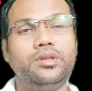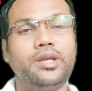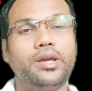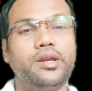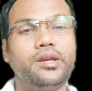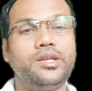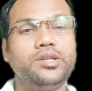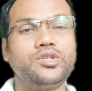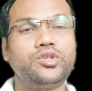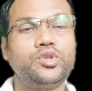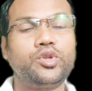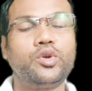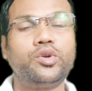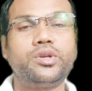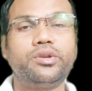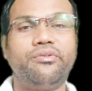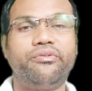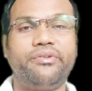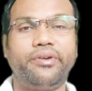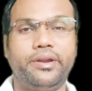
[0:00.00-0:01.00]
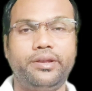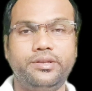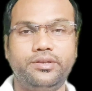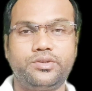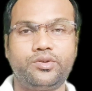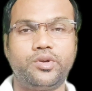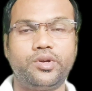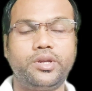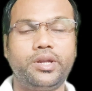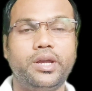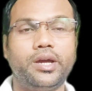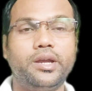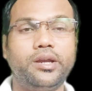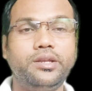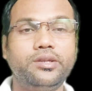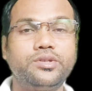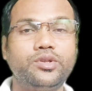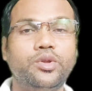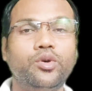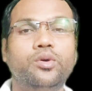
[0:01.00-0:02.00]
there is no difference, or there
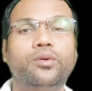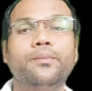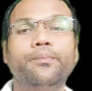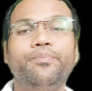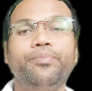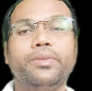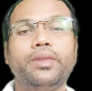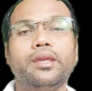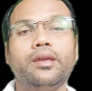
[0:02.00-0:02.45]
is no